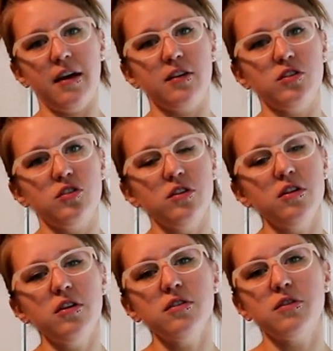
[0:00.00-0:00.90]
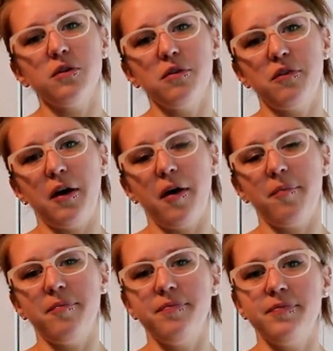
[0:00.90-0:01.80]
texture, so if
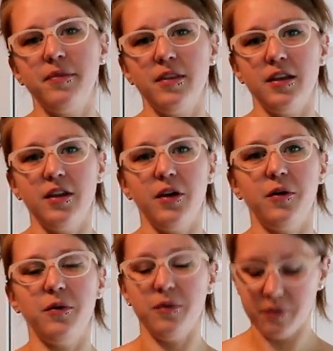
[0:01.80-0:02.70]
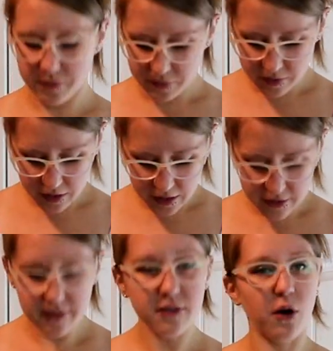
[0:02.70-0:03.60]
I'm, you know,
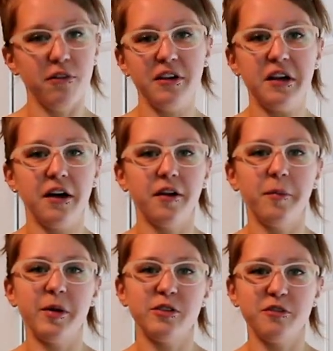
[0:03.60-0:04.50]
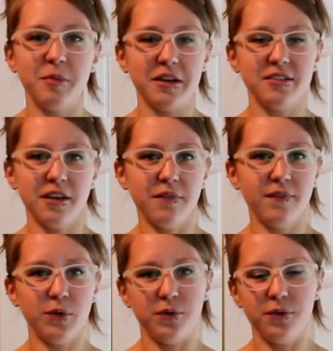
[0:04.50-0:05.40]
scarfing down a bunch of
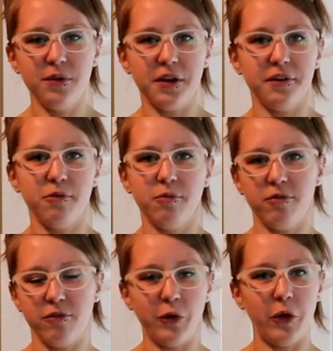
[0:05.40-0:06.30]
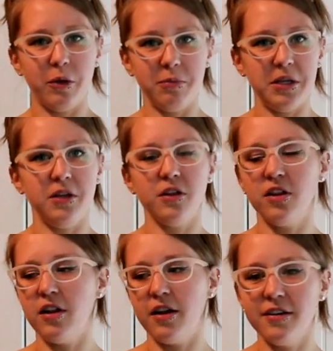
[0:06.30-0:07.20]
Mexican food and full-on pina
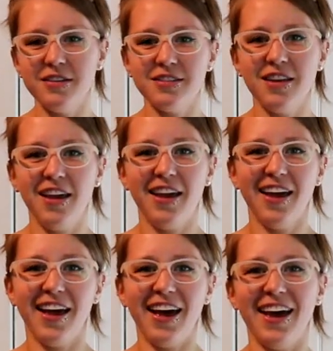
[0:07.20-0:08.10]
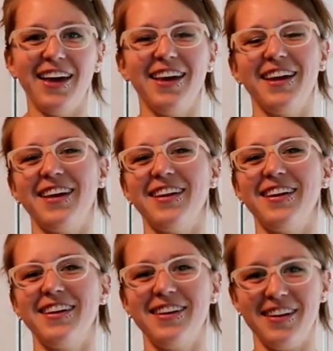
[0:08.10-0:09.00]
coladas, I
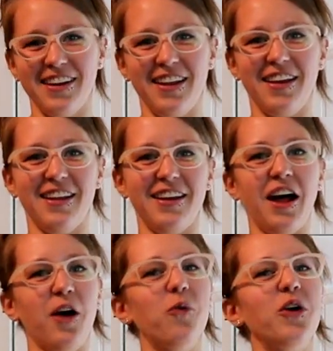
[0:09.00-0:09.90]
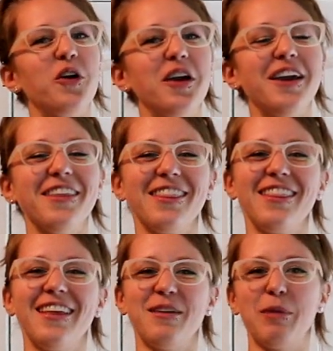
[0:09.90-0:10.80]
can not worry
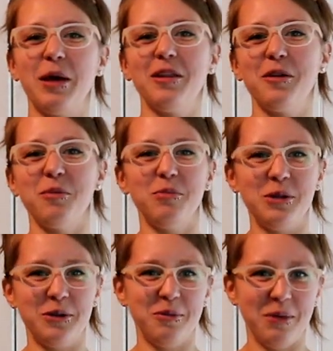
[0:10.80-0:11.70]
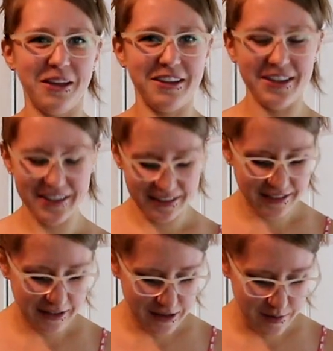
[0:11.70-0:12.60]
that my little bloated belly
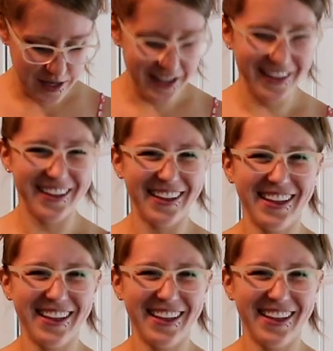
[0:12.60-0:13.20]
is going to be